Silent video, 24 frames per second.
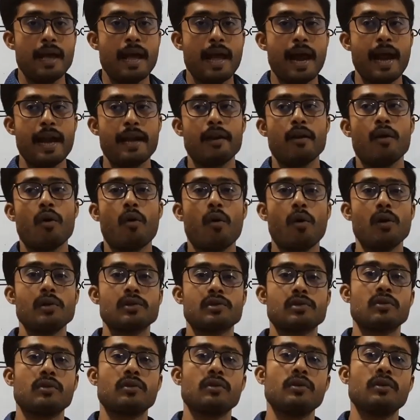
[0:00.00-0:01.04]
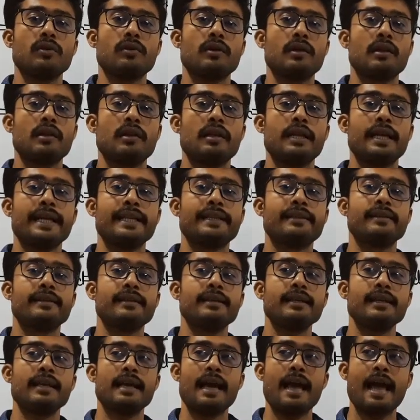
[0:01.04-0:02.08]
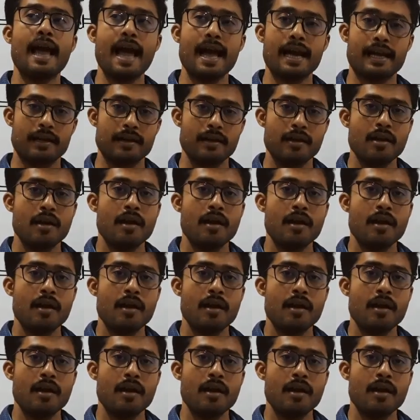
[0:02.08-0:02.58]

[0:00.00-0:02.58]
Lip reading: and also lay the egg,